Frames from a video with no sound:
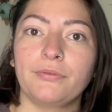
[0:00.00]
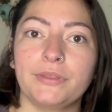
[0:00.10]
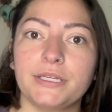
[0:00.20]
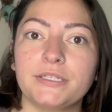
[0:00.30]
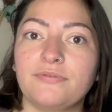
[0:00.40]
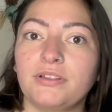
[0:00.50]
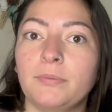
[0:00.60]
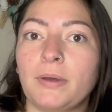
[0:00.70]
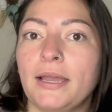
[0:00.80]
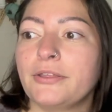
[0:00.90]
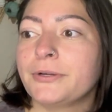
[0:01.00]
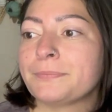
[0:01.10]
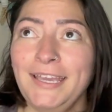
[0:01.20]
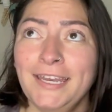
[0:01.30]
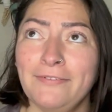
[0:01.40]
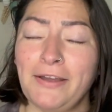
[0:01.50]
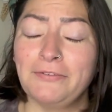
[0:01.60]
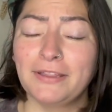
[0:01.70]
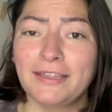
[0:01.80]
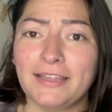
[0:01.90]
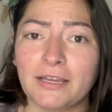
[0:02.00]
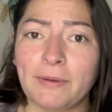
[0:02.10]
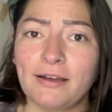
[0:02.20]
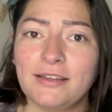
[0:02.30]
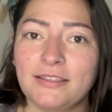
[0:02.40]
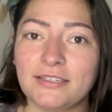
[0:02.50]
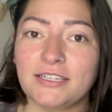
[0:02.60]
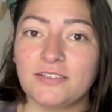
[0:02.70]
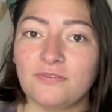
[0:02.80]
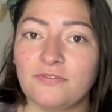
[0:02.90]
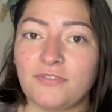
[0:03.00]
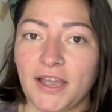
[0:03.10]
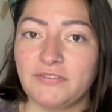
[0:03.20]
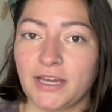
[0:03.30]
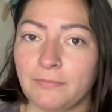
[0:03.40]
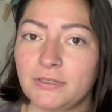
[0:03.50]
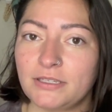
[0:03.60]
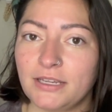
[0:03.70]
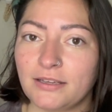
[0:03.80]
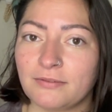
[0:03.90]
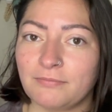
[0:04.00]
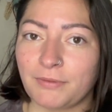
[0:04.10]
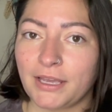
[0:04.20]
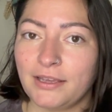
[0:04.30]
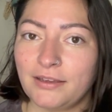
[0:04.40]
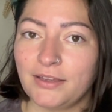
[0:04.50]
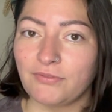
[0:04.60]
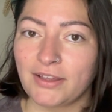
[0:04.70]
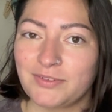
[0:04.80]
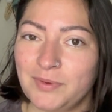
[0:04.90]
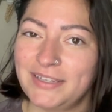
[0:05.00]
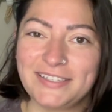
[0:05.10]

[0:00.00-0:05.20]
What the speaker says: this flip either. And if I really think about it, this is 5 times my investment.